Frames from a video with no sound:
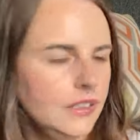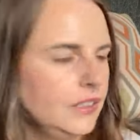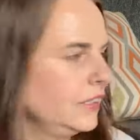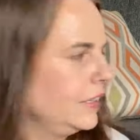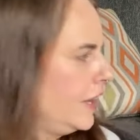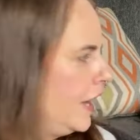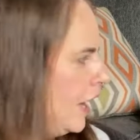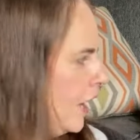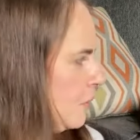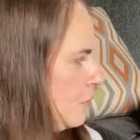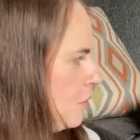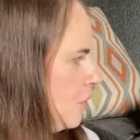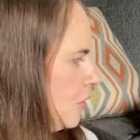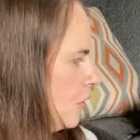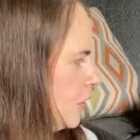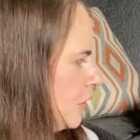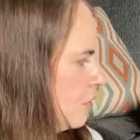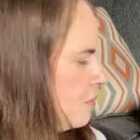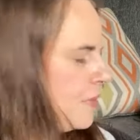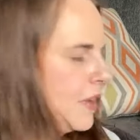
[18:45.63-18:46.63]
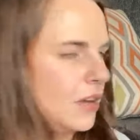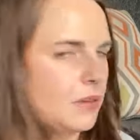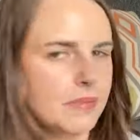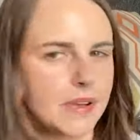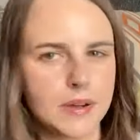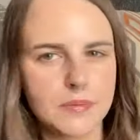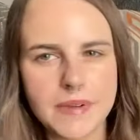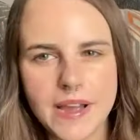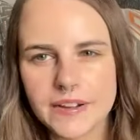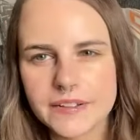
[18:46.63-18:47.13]
Yeah, poor little Bell
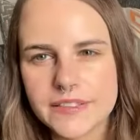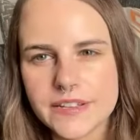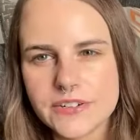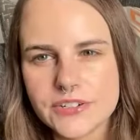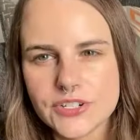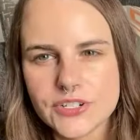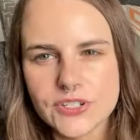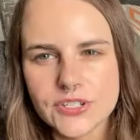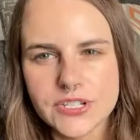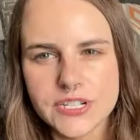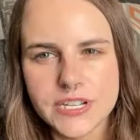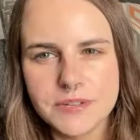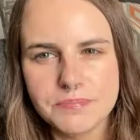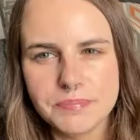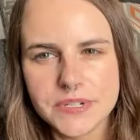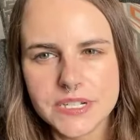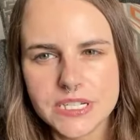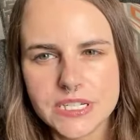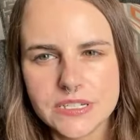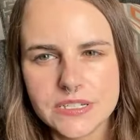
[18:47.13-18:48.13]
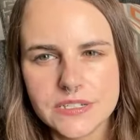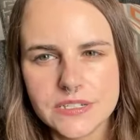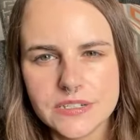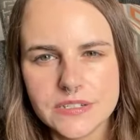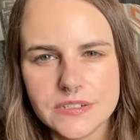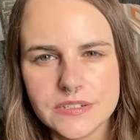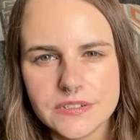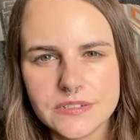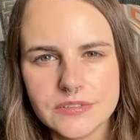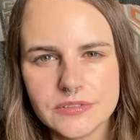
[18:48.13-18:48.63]
Bell back there
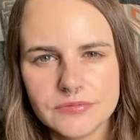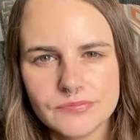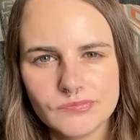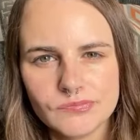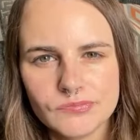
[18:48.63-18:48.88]
sleeping.